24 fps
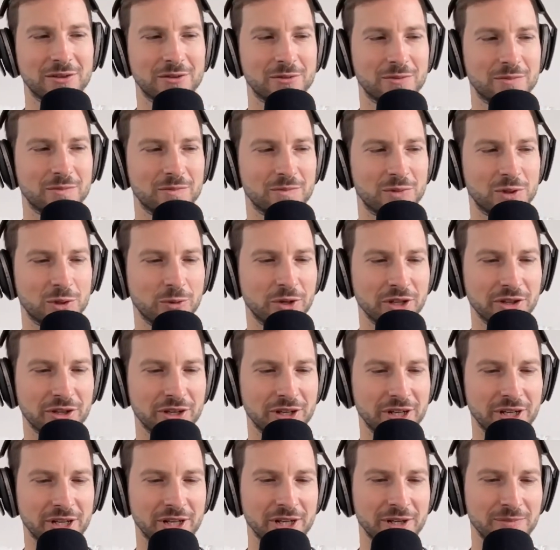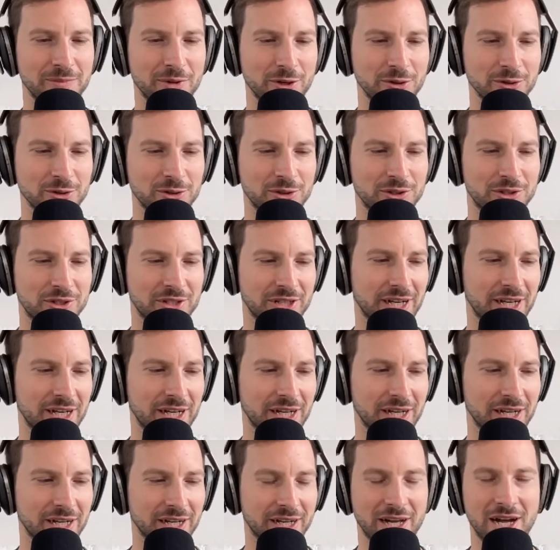So one of the most
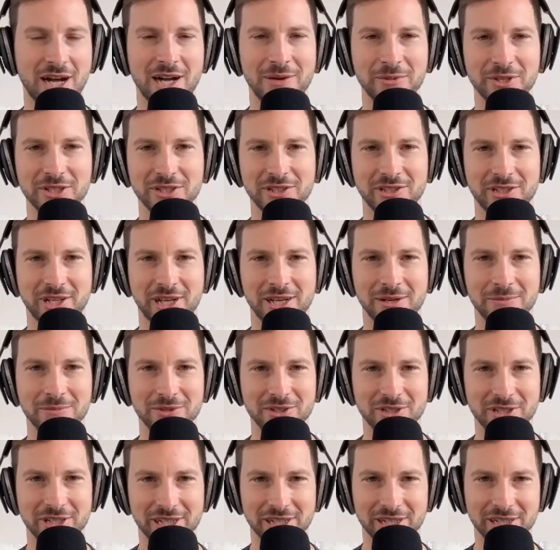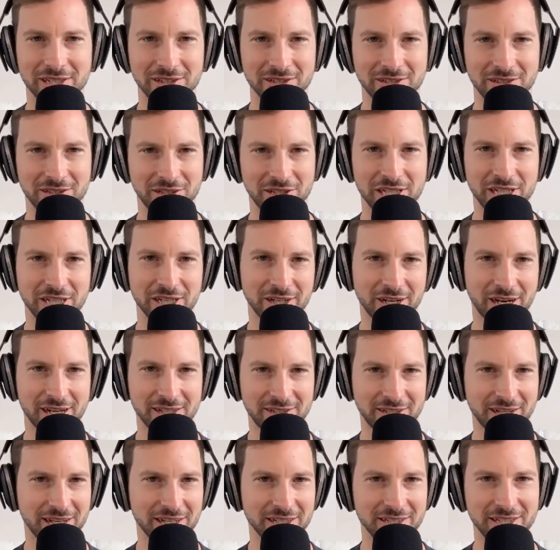common stems is satir,
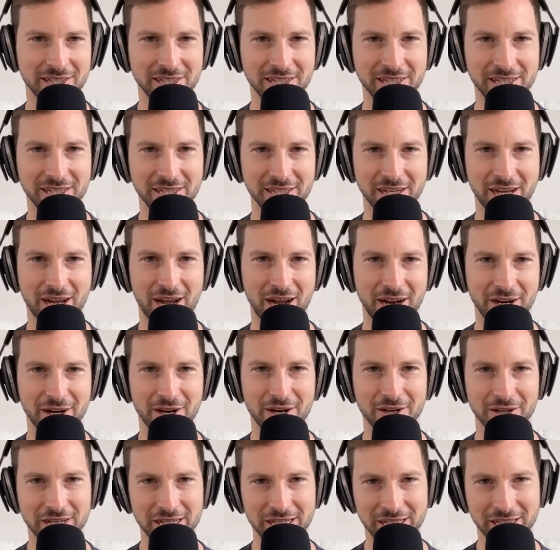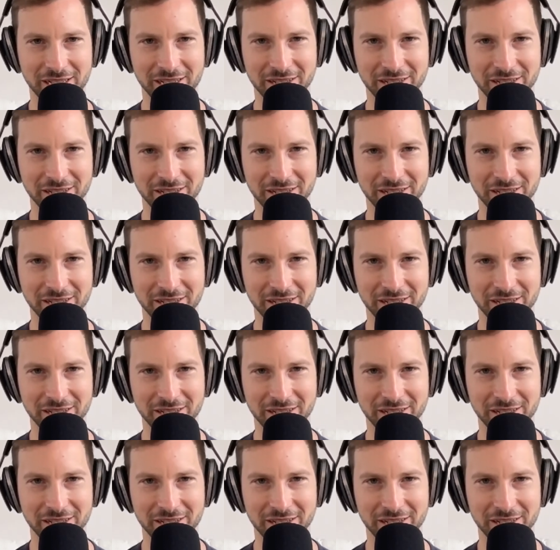S-A-T-I-R-E.